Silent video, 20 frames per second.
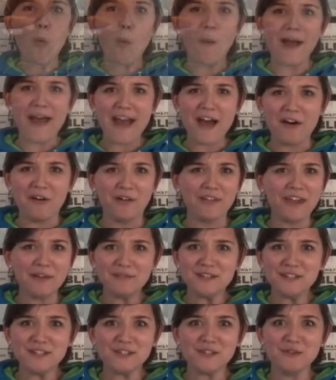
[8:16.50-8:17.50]
Wow,
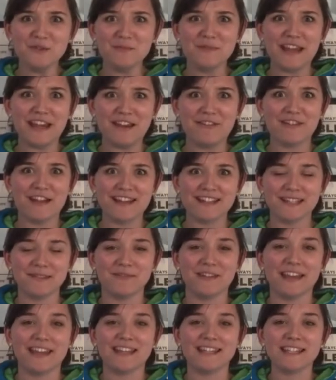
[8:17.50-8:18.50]
that was so many
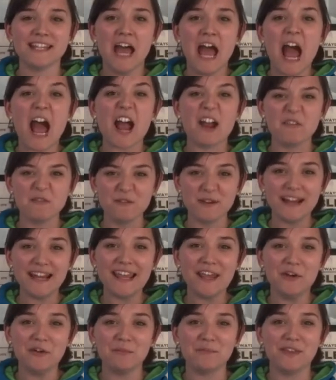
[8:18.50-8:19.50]
recipes. I
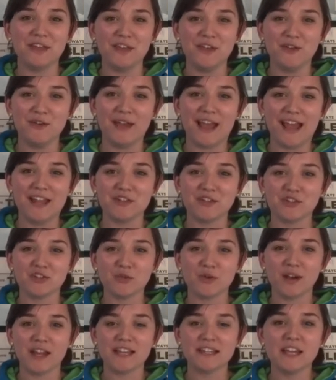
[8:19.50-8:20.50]
really hope that you
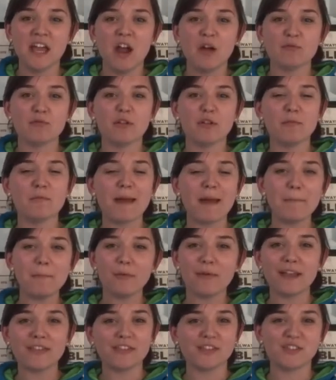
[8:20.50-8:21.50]
enjoyed
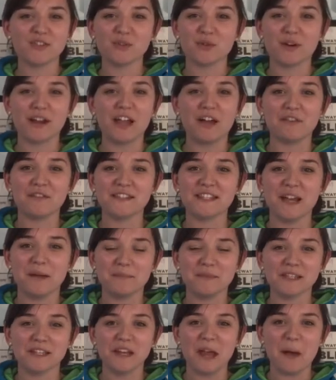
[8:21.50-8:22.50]
remembering the story of
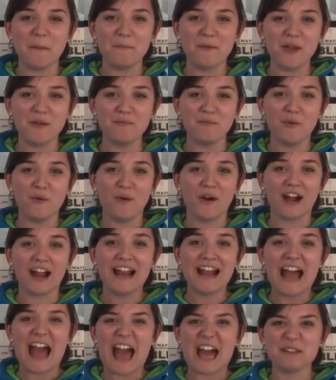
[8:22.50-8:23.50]
Samson a bit
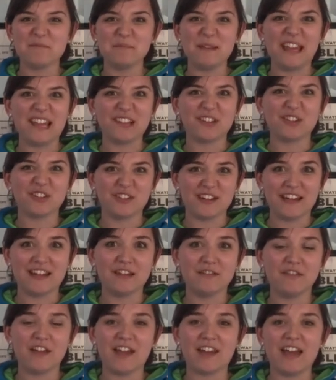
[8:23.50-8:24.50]
more and being
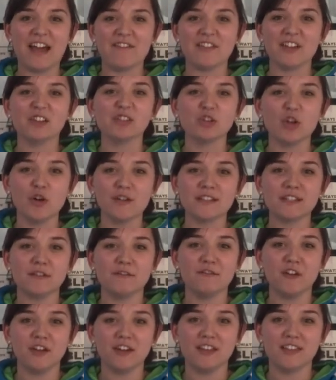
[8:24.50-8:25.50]
creative and having lots
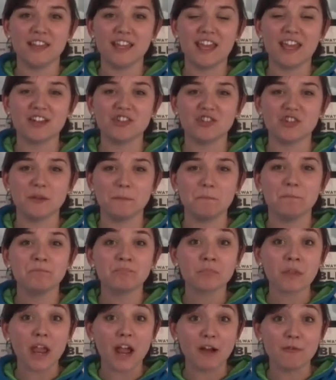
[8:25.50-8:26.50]
of fun in the kitchen.
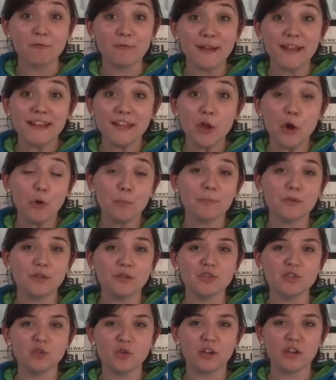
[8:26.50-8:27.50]
I really hope
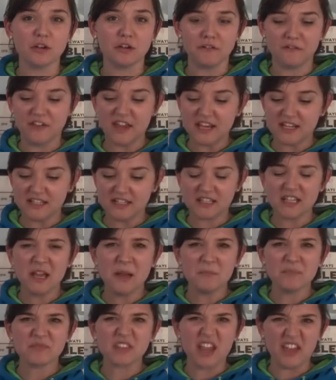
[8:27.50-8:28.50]
you enjoy your
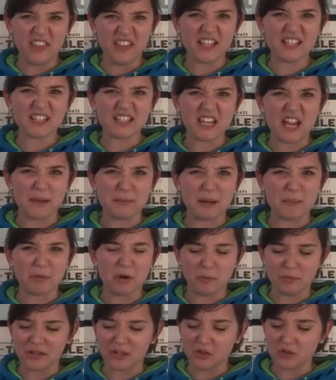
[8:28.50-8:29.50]
feast. I think it's time I
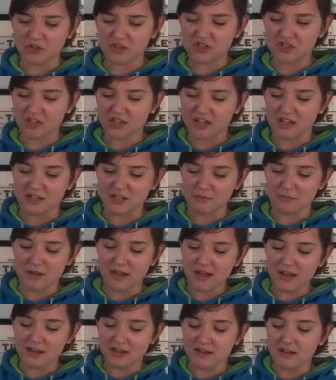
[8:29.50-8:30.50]
probably got stuck into
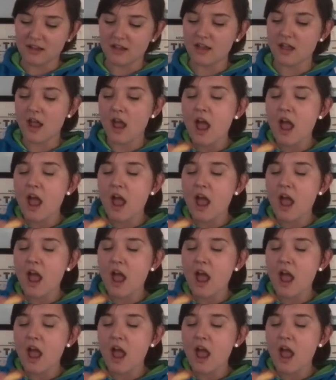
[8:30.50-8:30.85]
mine.